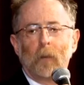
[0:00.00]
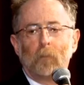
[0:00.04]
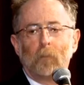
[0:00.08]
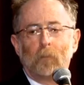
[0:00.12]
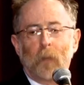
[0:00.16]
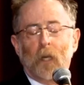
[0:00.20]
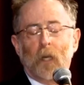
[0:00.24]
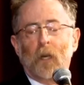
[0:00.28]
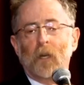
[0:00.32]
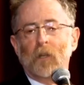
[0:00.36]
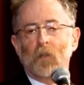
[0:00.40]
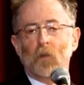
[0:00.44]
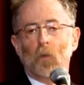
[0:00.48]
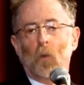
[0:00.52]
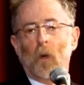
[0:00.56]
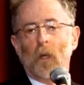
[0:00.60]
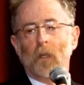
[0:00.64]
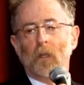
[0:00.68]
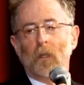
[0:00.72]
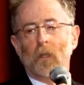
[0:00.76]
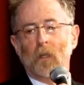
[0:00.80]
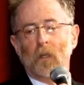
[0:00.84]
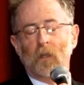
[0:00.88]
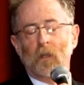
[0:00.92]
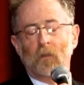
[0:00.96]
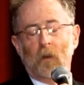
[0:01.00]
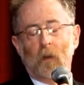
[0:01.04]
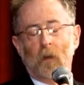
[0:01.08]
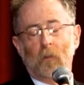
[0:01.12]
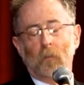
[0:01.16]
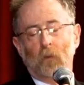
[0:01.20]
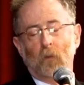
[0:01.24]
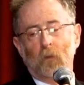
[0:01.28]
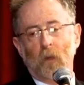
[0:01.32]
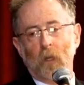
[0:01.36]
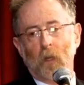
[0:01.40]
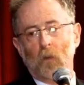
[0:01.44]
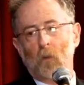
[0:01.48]
because what the developer
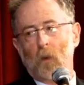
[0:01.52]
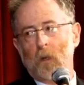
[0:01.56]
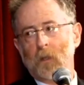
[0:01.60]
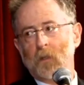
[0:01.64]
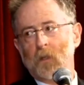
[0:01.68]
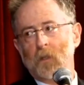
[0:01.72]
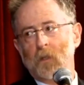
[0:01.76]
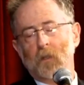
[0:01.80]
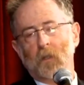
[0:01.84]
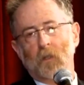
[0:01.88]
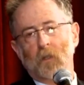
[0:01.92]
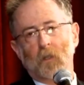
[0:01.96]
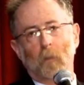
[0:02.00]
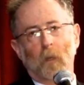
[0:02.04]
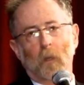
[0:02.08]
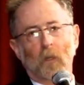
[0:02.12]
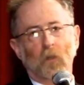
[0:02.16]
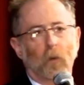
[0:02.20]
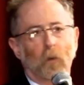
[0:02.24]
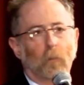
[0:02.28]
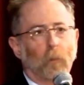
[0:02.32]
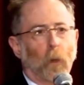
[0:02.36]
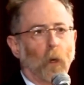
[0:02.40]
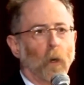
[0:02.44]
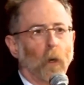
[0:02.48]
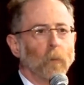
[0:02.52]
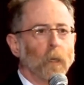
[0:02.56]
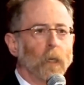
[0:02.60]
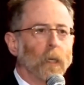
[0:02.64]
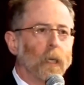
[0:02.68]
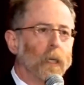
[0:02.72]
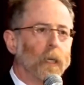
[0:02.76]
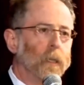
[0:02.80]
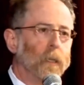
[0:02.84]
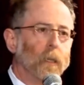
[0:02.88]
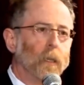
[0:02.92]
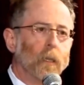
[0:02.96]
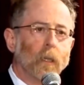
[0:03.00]
really wants is a special permit,
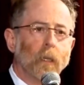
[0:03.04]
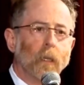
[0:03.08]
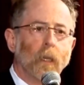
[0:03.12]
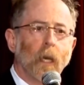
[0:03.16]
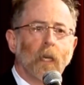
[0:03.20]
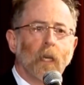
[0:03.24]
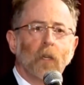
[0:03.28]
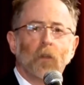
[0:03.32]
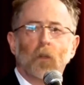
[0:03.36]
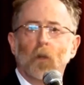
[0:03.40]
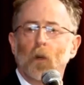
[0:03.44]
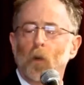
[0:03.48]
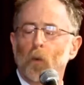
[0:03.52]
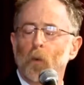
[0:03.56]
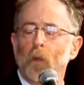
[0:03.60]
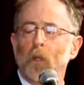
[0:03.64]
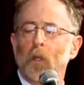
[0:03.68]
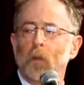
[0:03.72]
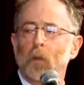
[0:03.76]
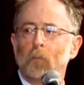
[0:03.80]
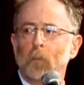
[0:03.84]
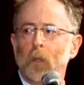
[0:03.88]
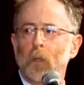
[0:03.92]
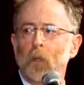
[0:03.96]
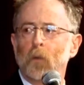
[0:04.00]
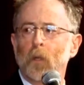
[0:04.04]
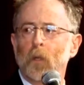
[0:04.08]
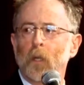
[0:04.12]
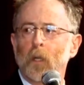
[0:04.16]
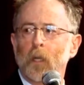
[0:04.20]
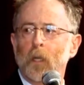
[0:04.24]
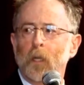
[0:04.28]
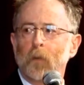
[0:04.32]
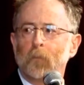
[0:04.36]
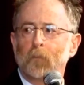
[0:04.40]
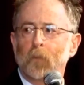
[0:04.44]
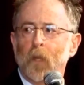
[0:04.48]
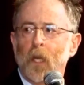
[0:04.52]
and they can do it with
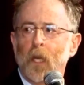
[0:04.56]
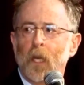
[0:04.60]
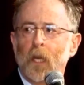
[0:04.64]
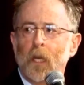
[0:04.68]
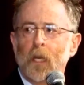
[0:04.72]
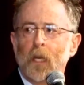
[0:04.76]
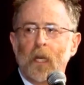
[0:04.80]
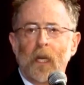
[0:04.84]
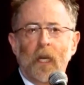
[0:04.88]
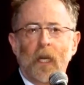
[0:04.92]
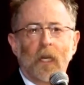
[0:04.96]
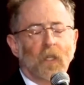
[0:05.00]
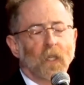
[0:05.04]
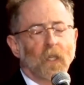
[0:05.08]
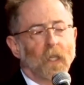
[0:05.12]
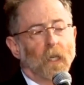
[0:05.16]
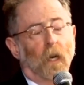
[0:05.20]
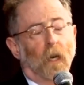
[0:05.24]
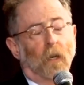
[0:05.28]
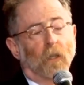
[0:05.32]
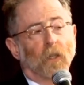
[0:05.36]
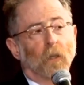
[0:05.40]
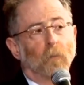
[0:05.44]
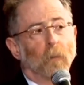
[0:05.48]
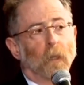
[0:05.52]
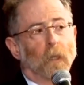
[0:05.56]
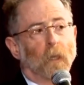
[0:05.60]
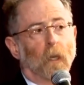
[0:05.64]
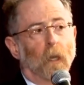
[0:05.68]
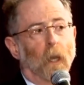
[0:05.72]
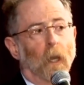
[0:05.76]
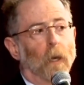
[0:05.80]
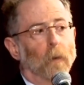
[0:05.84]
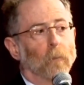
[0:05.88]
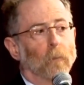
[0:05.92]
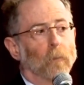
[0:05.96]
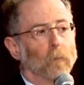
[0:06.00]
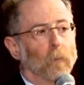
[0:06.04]
impunity. It's the ultimate
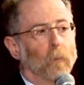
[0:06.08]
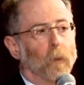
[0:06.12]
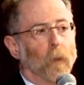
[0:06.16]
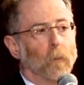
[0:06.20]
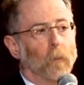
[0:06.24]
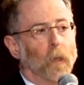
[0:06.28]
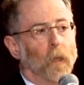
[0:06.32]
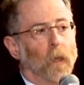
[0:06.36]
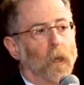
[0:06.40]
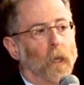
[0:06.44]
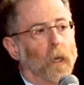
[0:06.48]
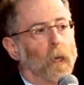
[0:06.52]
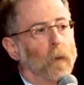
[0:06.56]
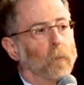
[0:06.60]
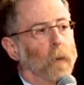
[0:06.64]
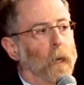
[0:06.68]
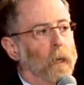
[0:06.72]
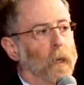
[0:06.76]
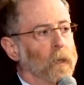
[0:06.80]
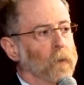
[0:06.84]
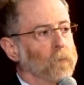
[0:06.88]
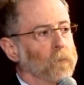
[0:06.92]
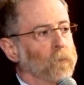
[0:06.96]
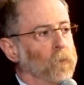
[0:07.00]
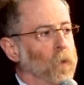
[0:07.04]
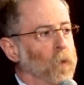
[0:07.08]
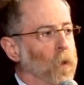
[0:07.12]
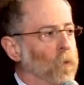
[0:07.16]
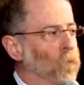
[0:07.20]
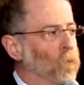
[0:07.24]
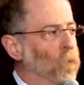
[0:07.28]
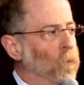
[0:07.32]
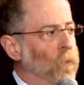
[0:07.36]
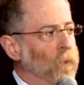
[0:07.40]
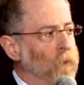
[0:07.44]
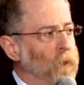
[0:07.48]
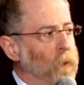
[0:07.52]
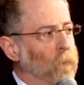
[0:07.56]
club. I mean, think about it. No
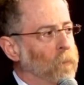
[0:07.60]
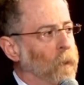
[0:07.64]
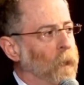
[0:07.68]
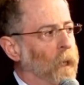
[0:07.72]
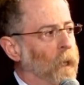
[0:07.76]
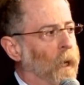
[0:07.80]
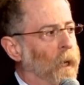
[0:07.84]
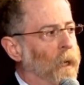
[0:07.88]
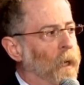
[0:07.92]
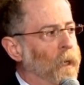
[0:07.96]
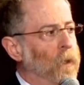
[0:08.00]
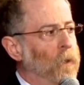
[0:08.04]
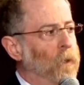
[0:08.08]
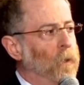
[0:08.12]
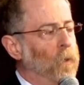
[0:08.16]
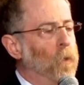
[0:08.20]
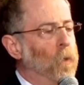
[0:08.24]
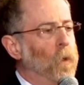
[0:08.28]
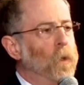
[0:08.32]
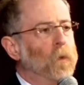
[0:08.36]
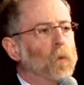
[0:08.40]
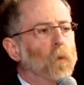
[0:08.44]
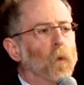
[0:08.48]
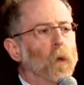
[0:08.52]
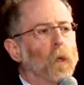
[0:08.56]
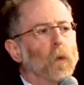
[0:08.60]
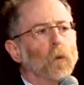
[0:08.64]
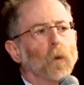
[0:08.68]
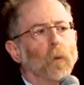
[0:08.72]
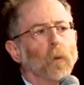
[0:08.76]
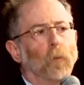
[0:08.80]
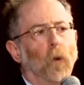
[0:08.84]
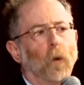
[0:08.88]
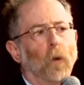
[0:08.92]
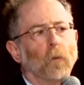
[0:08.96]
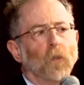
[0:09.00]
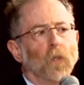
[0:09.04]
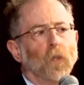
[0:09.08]
rules apply. Who wouldn't want to
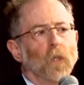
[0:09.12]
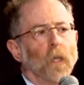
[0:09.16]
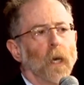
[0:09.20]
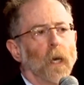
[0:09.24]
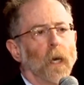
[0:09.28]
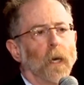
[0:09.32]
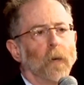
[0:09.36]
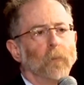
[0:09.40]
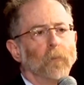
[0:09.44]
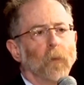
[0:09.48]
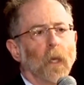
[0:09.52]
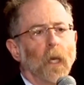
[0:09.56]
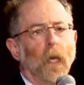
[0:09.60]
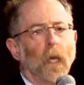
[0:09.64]
approach that?